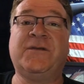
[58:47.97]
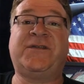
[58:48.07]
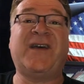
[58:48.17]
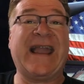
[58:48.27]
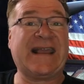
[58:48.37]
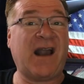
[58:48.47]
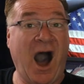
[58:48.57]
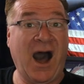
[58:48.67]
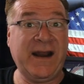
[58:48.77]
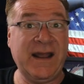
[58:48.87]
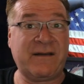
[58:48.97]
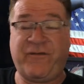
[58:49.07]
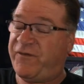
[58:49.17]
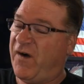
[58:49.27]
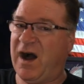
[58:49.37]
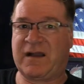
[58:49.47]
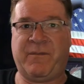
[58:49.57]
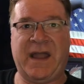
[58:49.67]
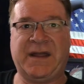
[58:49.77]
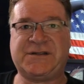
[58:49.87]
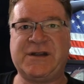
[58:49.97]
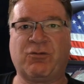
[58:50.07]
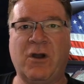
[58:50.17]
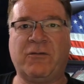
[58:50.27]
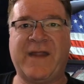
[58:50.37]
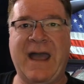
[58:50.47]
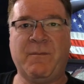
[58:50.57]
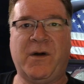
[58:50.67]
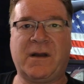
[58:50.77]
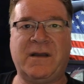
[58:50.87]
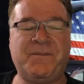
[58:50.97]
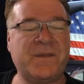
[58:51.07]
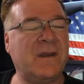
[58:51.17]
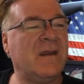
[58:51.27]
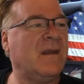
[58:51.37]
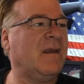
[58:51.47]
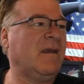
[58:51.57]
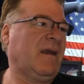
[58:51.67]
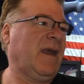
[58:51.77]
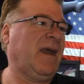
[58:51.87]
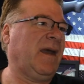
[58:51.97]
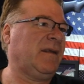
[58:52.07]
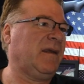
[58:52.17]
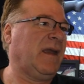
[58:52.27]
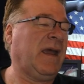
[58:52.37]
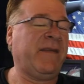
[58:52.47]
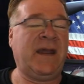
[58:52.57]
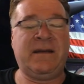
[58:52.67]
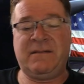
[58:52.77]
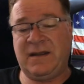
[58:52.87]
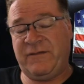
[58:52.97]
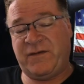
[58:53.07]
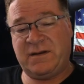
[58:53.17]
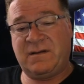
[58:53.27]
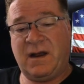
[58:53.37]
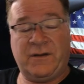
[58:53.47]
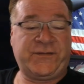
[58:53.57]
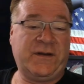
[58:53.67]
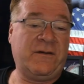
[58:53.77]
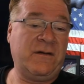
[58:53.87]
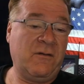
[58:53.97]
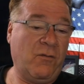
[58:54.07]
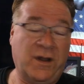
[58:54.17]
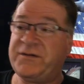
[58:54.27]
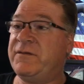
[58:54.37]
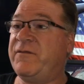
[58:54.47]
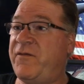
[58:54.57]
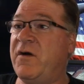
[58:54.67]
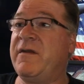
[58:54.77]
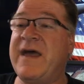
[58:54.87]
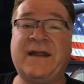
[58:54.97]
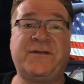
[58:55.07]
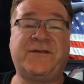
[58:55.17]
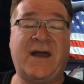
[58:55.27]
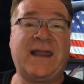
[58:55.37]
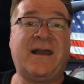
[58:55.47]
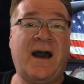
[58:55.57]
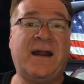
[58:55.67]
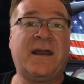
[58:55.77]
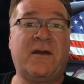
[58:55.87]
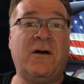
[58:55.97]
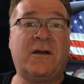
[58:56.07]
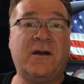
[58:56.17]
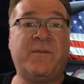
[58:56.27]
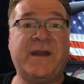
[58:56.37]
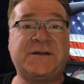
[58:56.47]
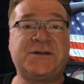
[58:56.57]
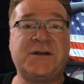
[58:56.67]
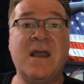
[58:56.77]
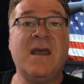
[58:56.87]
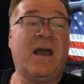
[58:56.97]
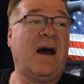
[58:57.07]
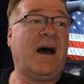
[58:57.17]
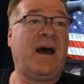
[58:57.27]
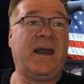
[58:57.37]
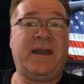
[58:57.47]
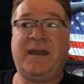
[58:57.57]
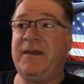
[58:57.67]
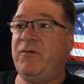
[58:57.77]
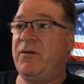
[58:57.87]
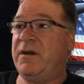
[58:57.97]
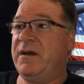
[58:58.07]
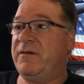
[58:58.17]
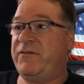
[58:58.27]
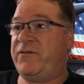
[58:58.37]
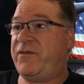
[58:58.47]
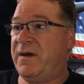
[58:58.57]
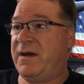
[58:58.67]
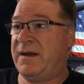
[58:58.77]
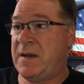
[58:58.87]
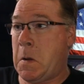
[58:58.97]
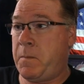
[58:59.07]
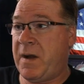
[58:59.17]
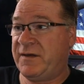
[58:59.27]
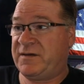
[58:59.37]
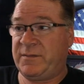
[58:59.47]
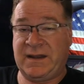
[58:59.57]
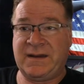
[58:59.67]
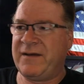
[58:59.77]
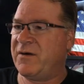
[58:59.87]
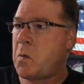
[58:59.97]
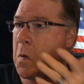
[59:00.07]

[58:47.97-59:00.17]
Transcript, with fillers: Psychotic? Fuck, man. She wrote that book and and then if it also wasn't for that psychotic hooker bitch, I would have uh, possibly never.